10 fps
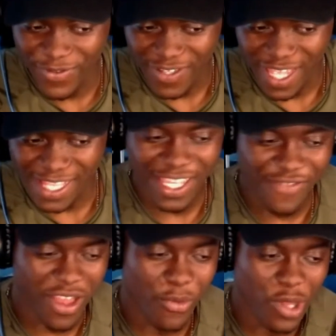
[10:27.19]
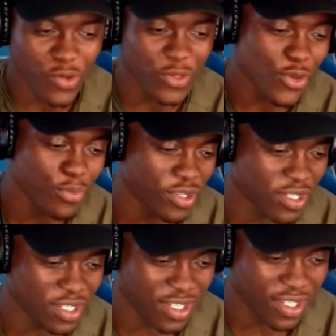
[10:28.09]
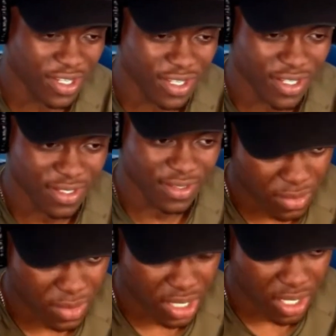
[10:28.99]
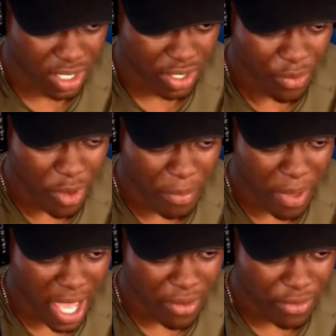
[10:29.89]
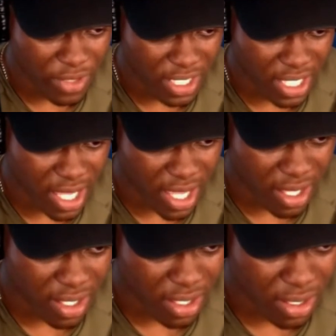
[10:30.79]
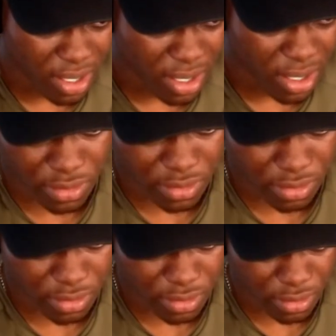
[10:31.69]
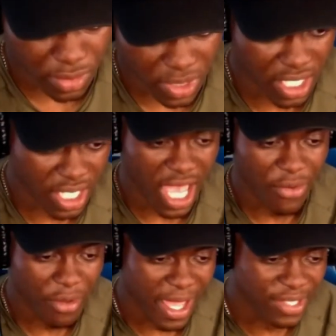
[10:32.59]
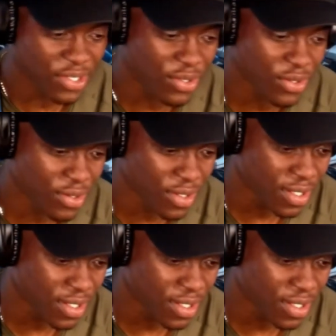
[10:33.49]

and see that Wano's opened. What power is that? Kawamatsu.